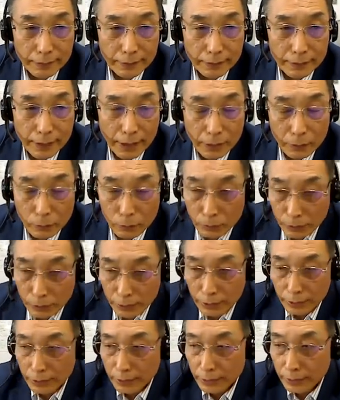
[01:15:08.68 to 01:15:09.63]
places the
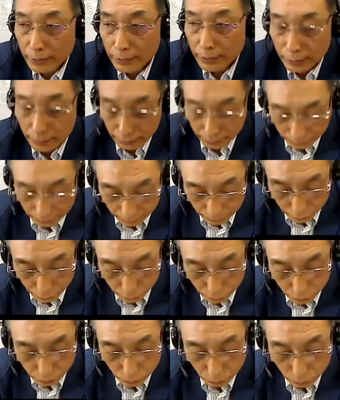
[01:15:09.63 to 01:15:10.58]
greatest importance
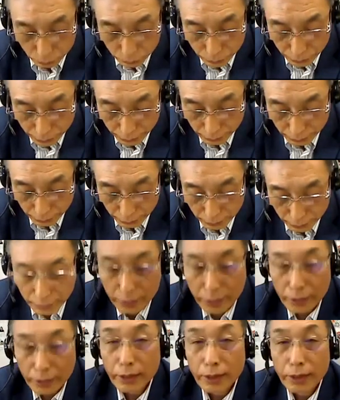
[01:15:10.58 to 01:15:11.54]
upon this uh,
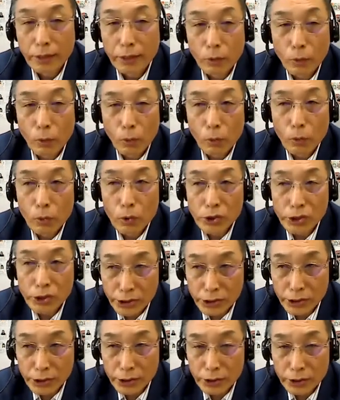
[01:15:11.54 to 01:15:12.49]
first uh, step.
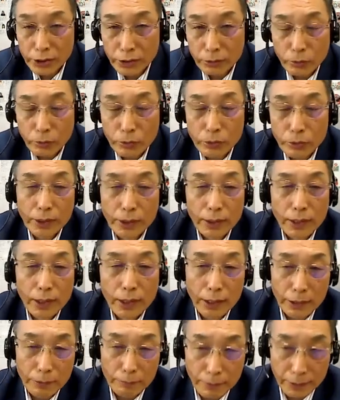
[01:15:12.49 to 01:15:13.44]

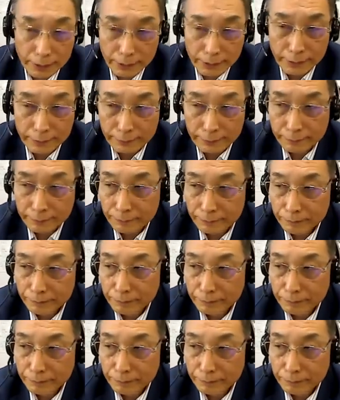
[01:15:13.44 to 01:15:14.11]
Finally,